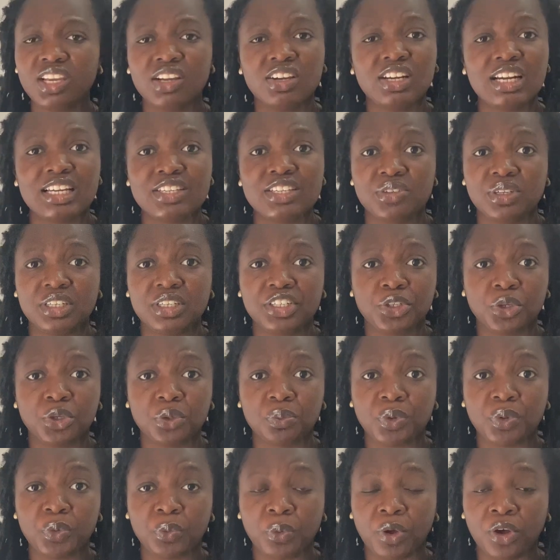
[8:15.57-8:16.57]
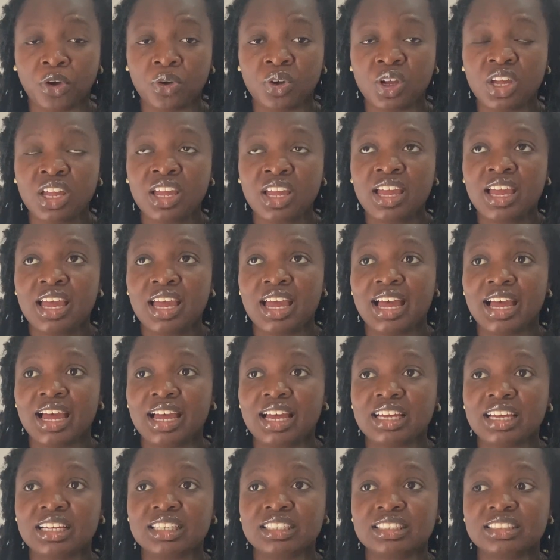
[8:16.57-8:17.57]
God has really done me well.
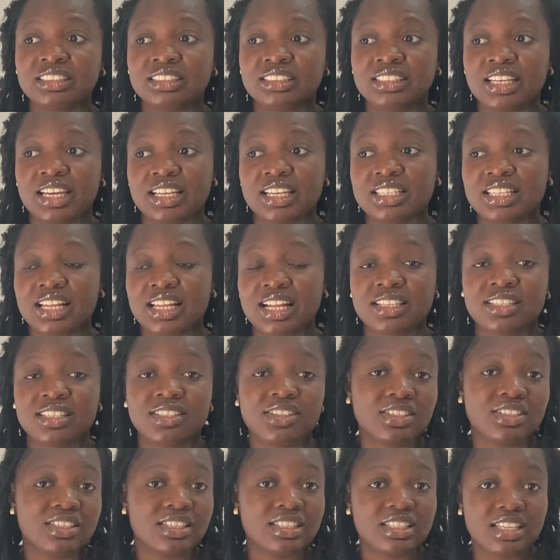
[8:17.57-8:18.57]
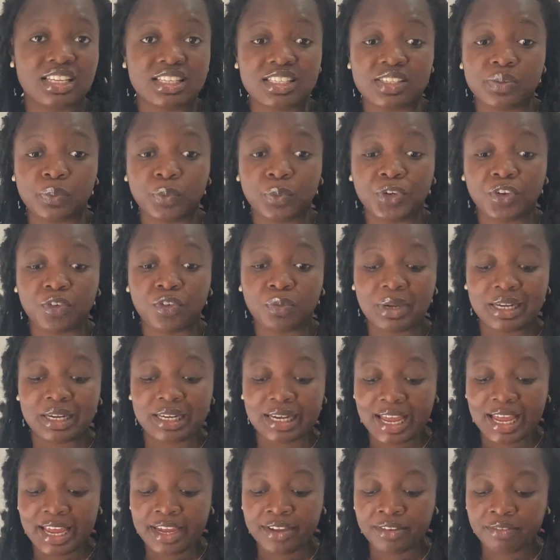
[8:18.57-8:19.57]
And yes, that's just a testimony of my
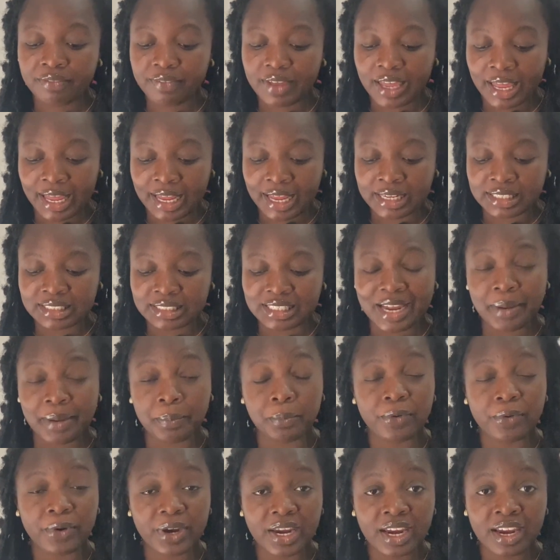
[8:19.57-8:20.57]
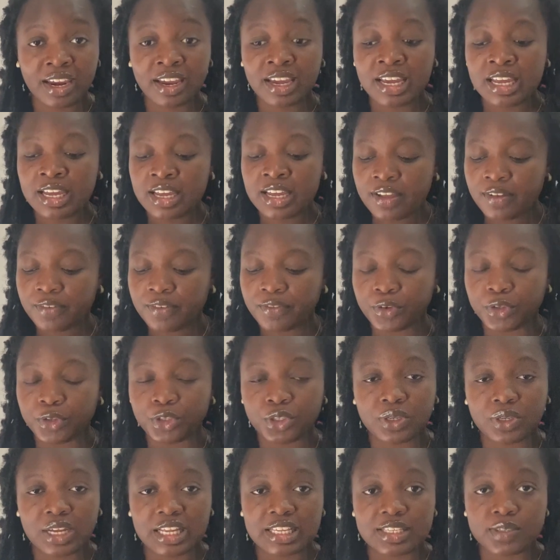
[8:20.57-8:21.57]
life, and I pray for
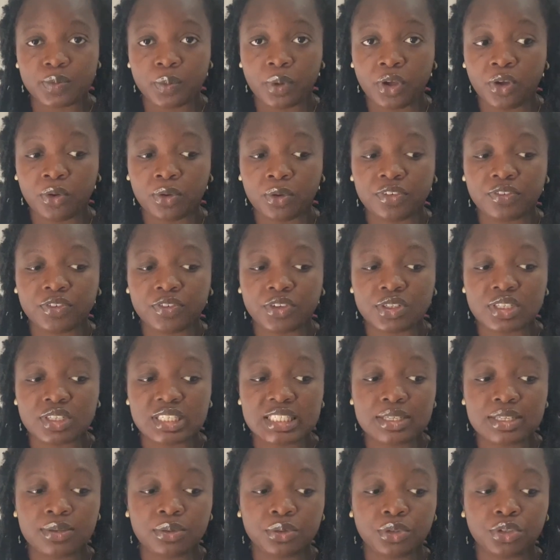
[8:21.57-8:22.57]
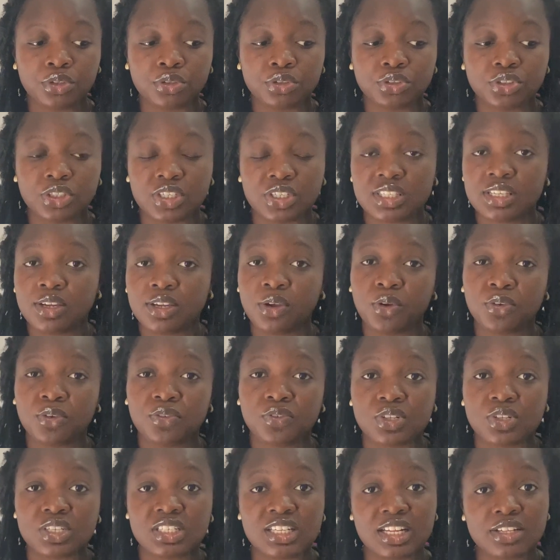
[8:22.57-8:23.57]
you as well. If you're still, you know, trusting God
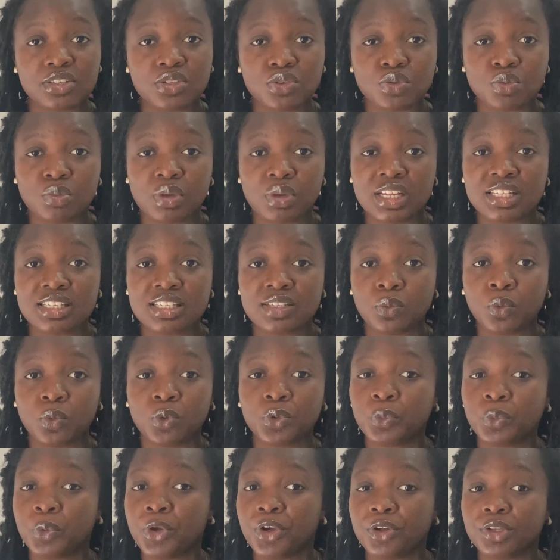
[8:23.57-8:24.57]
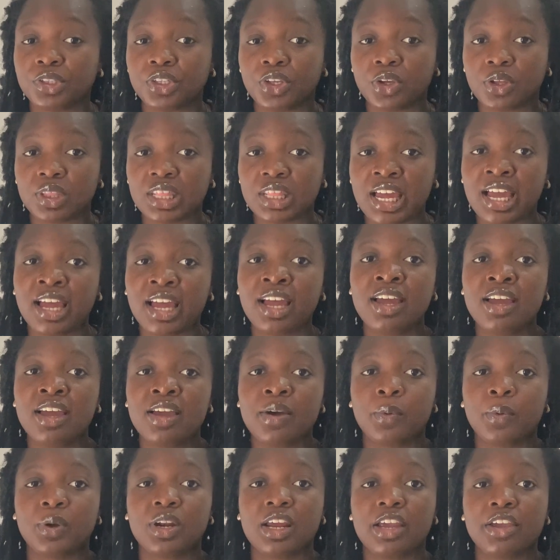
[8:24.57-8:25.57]
for settlements in one way or the other,
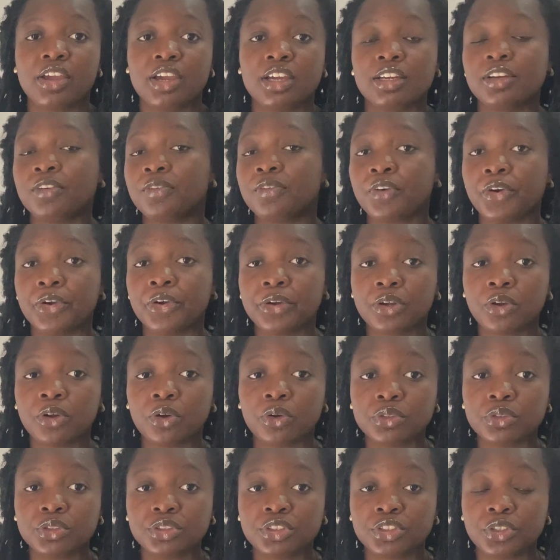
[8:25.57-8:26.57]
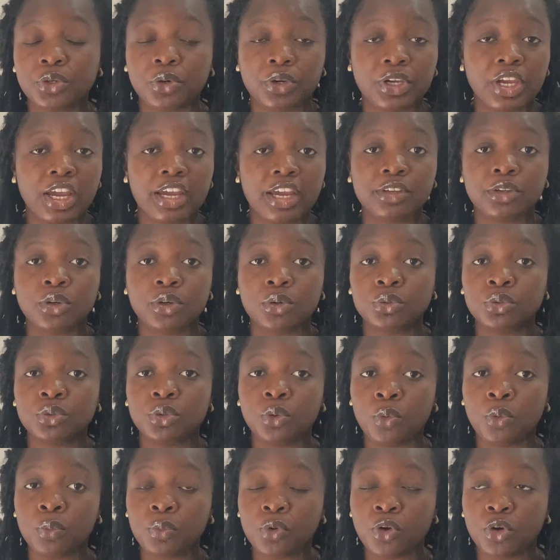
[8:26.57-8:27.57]
whether you're in a foreign country or you're in your own
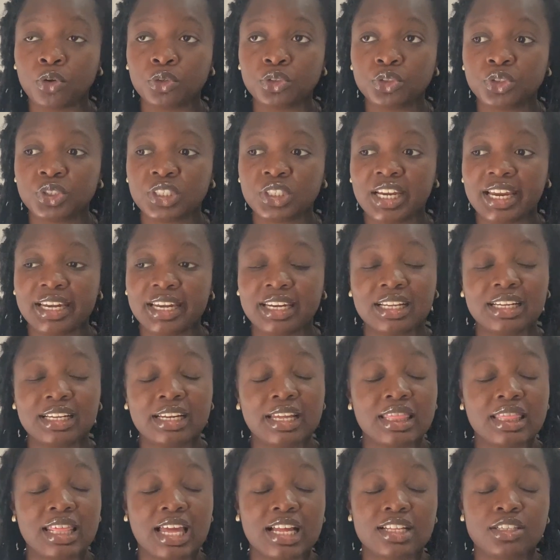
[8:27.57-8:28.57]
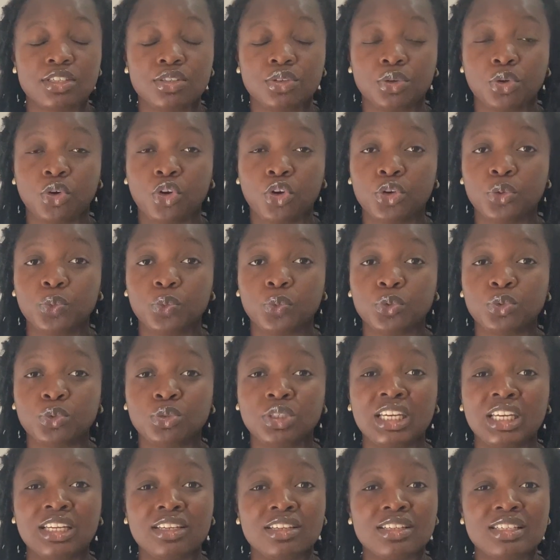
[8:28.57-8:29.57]
home country, I declare that, you know, God
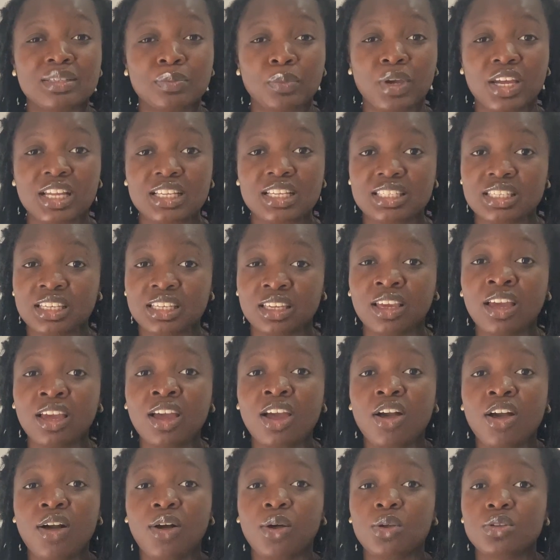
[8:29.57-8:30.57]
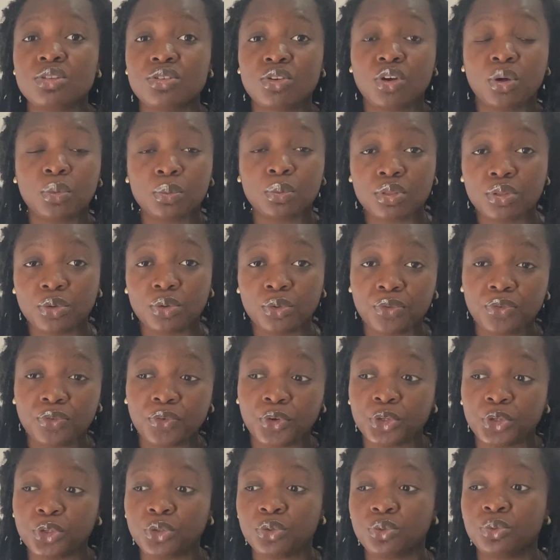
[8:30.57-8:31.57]
would in his mercy also come through
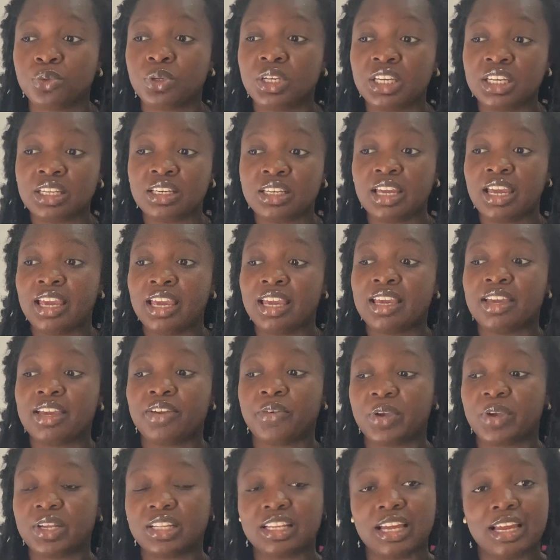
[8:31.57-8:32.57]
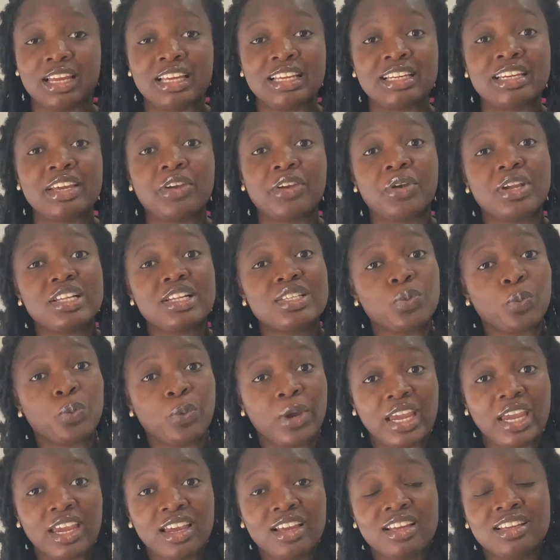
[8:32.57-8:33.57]
for you in a great
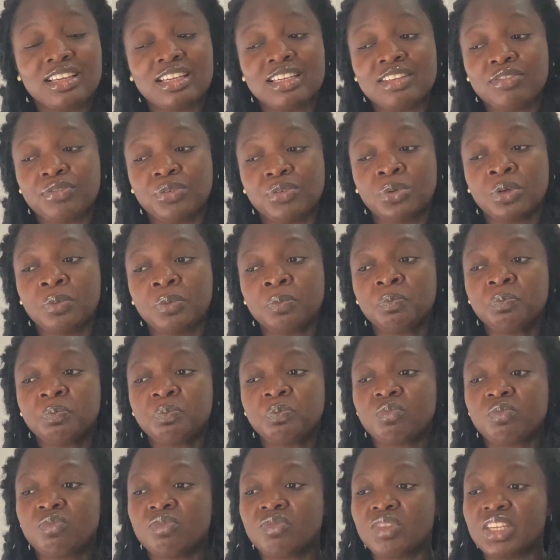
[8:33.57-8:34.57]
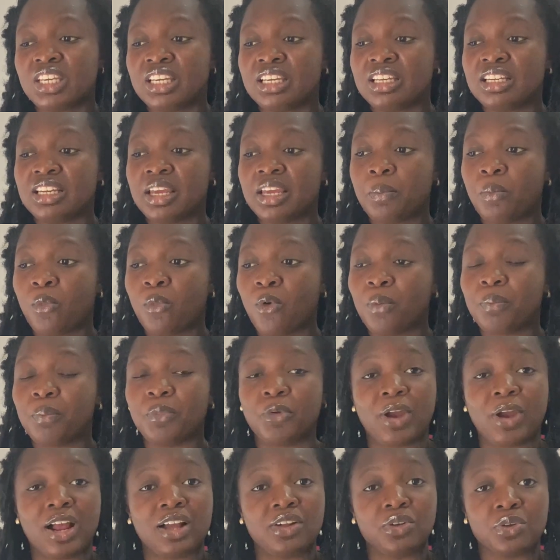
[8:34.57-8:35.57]
way, even in a more
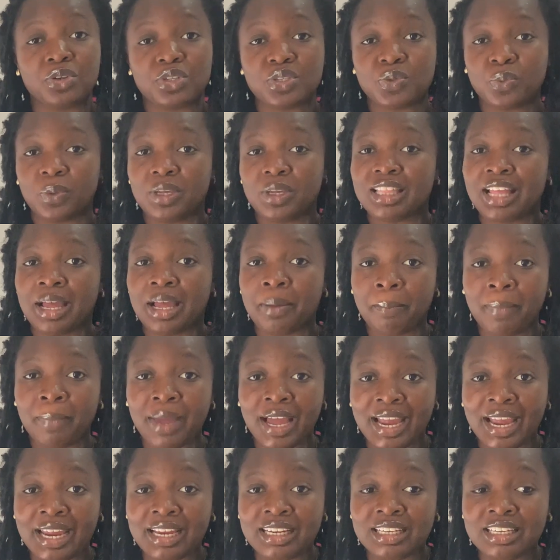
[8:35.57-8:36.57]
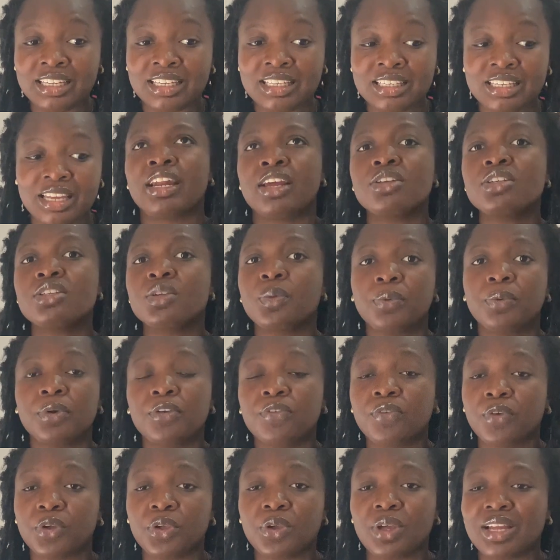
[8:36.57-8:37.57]
miraculous way than mine. And I also pray
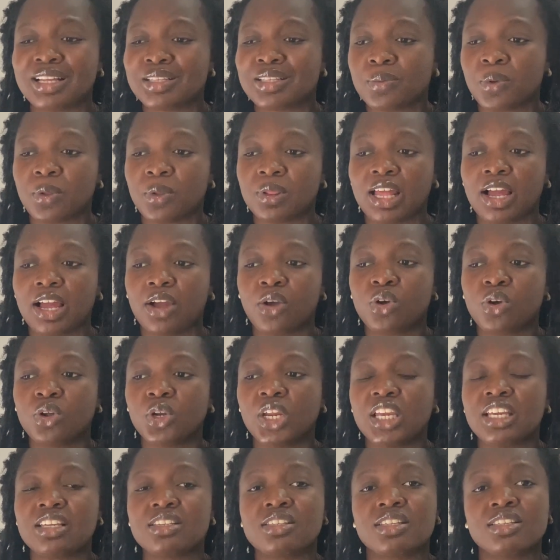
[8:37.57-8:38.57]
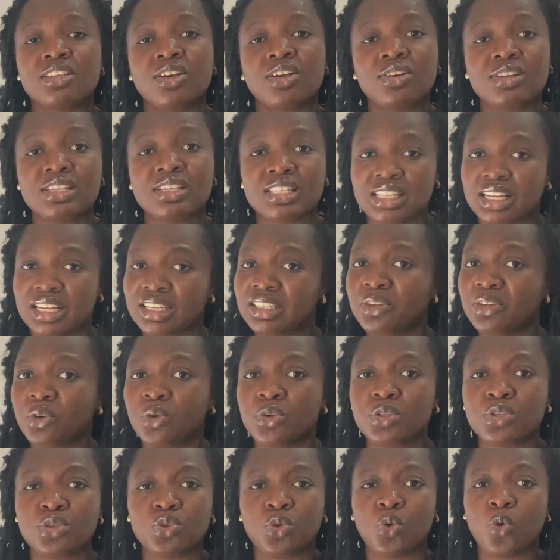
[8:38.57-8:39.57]
for you as well that God is constantly
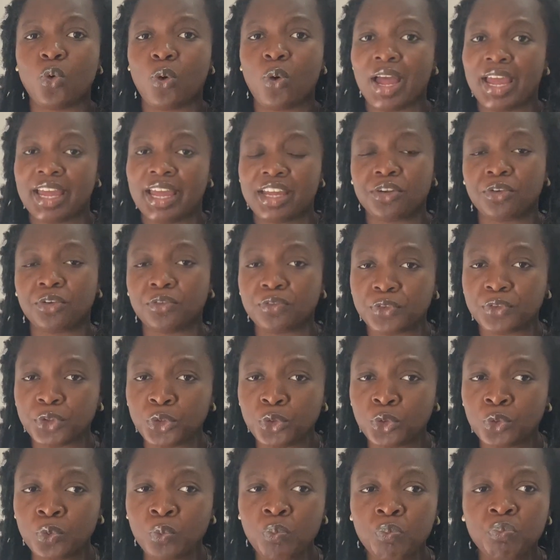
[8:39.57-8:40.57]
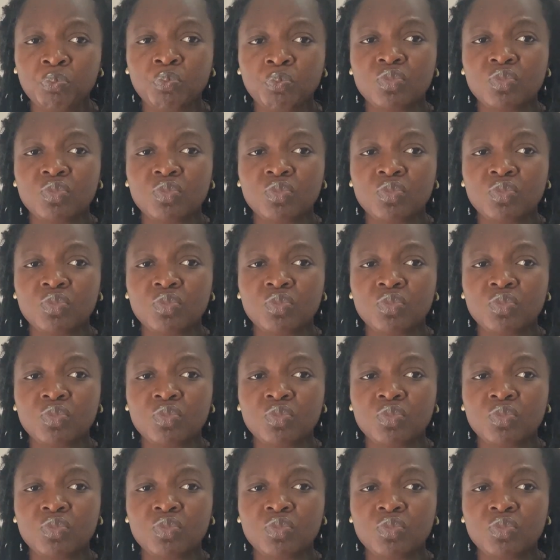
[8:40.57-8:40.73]
going to go ahead of you.